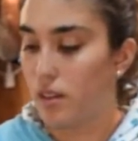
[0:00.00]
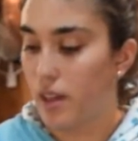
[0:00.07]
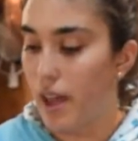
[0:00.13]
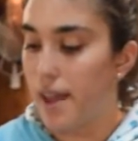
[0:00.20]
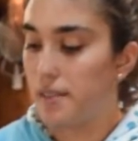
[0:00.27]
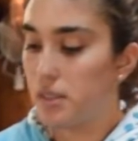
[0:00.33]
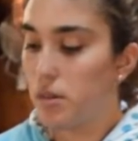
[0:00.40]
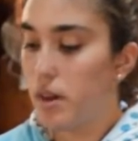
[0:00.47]

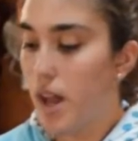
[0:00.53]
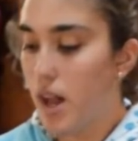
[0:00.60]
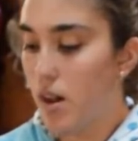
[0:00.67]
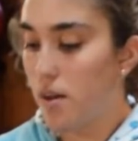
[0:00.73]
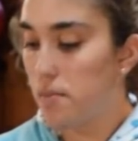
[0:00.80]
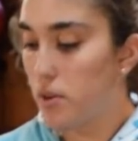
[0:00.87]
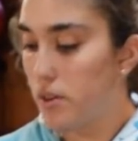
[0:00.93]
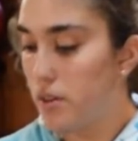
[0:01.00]
Okay, so now
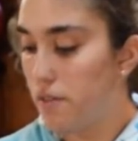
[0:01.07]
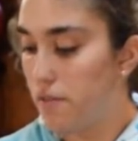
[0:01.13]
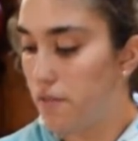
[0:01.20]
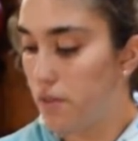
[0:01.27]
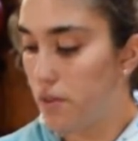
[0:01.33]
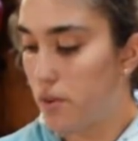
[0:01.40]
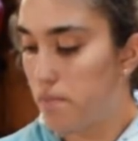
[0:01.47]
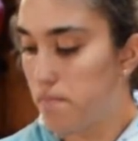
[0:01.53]
I'm going to
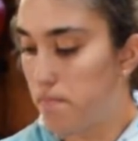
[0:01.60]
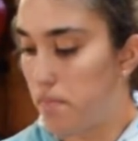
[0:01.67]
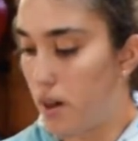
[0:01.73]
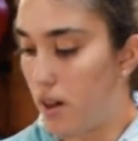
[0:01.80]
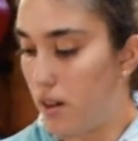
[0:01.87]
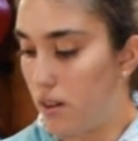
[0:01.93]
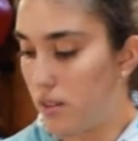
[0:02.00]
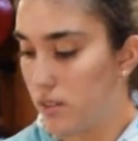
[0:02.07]
form
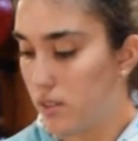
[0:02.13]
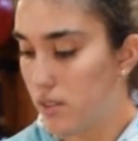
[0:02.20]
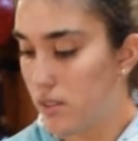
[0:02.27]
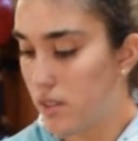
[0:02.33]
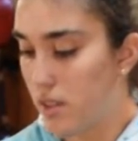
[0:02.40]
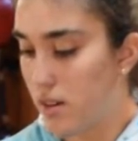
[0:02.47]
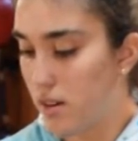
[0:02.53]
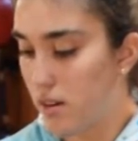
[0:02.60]
balls
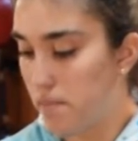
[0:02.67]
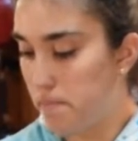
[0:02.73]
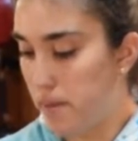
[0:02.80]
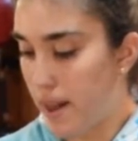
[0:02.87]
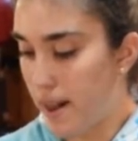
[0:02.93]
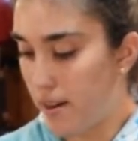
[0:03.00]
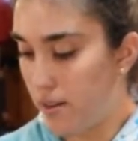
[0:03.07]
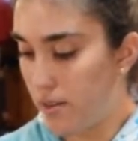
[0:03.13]
that are
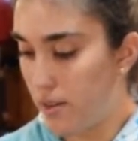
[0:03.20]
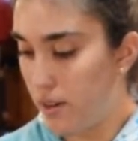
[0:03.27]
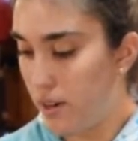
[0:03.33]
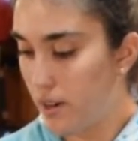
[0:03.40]
about